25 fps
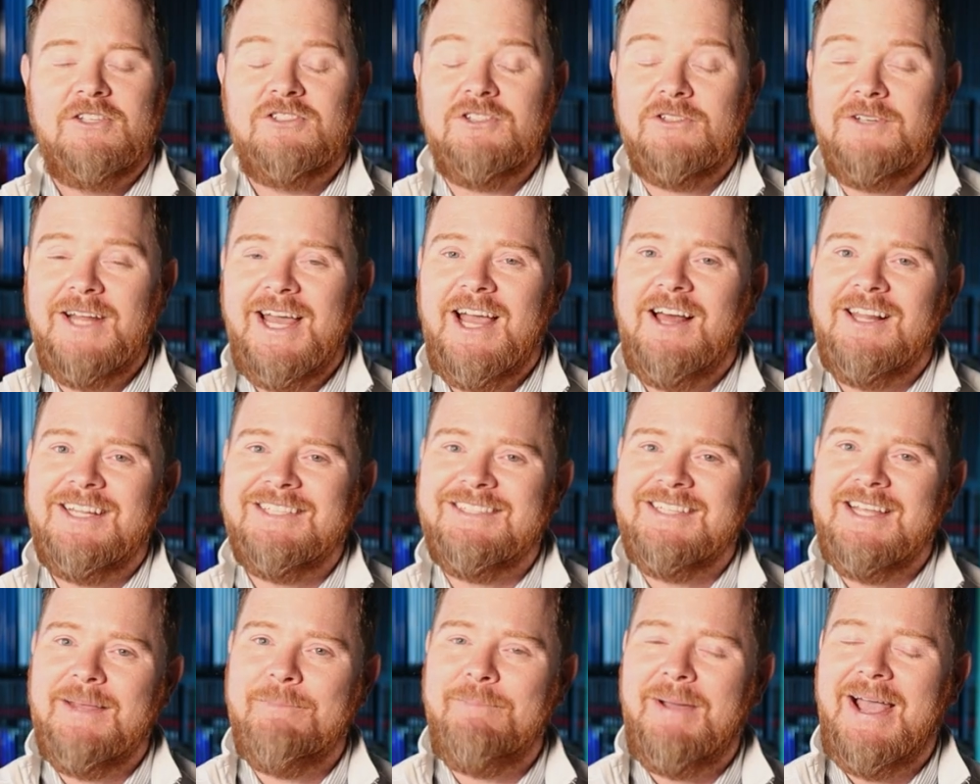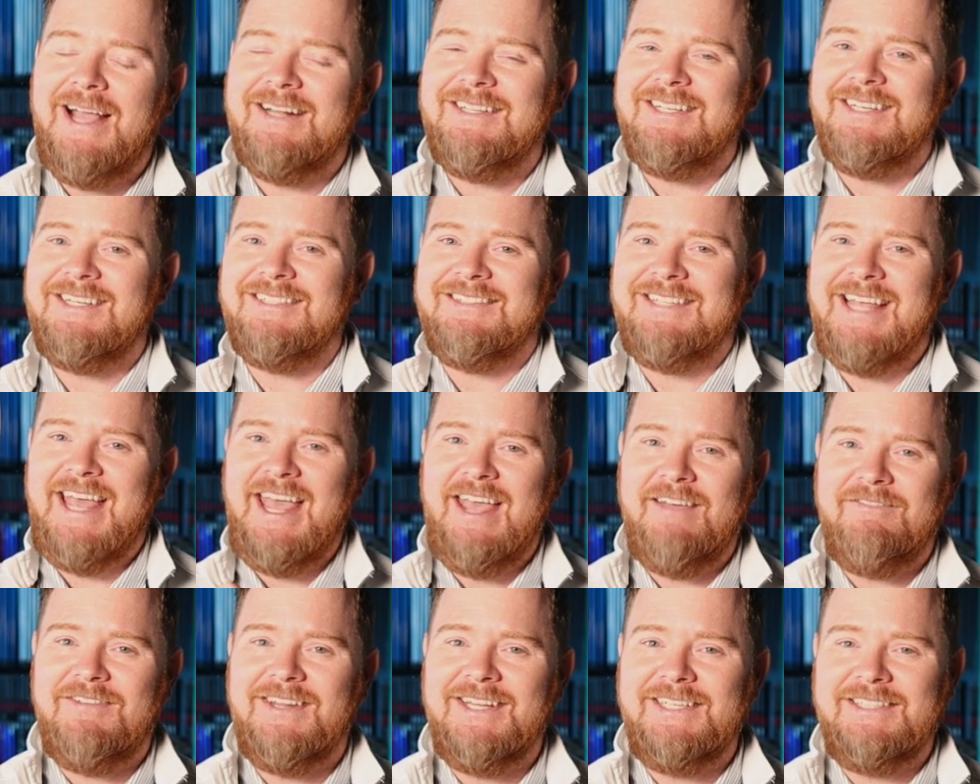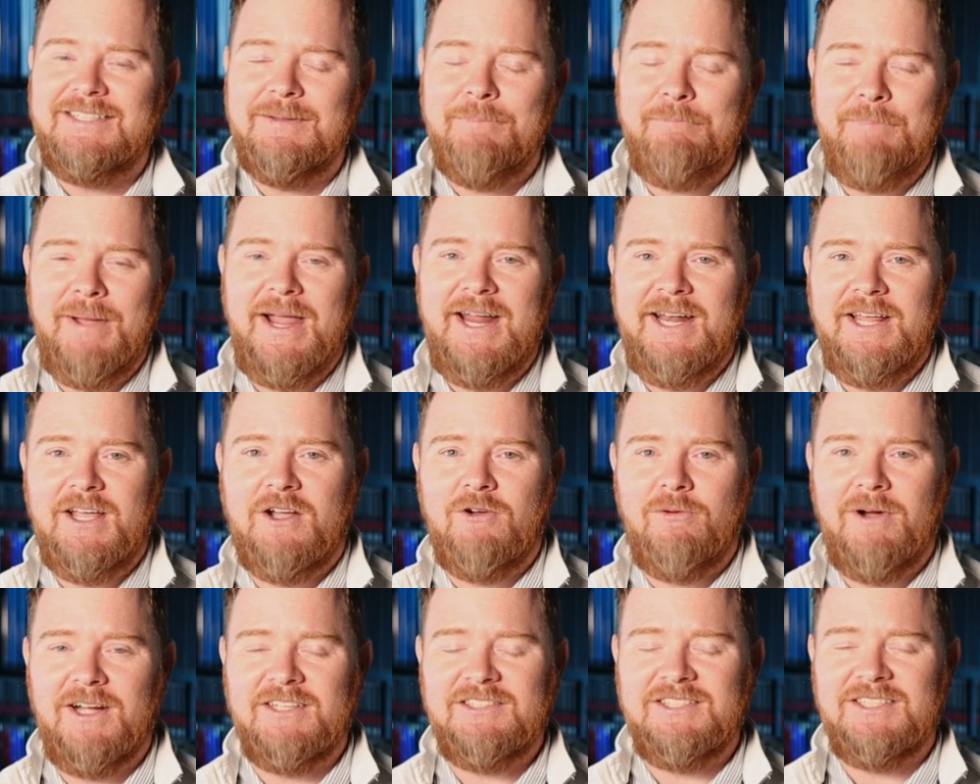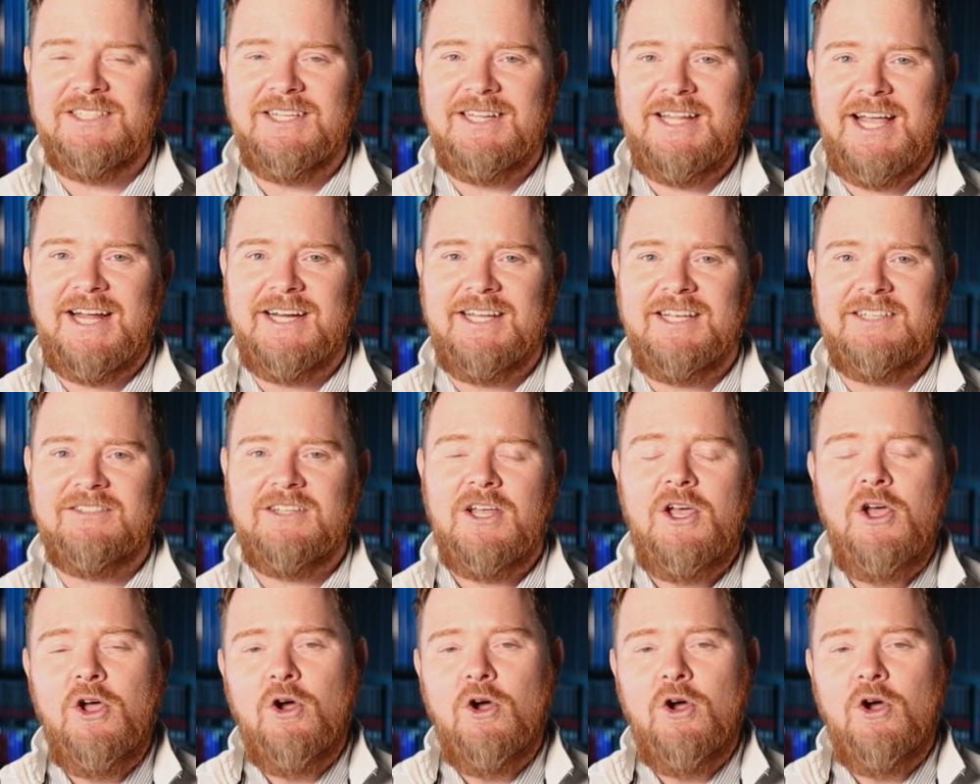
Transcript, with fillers: So now let's get back to this heavily debated question, and that is,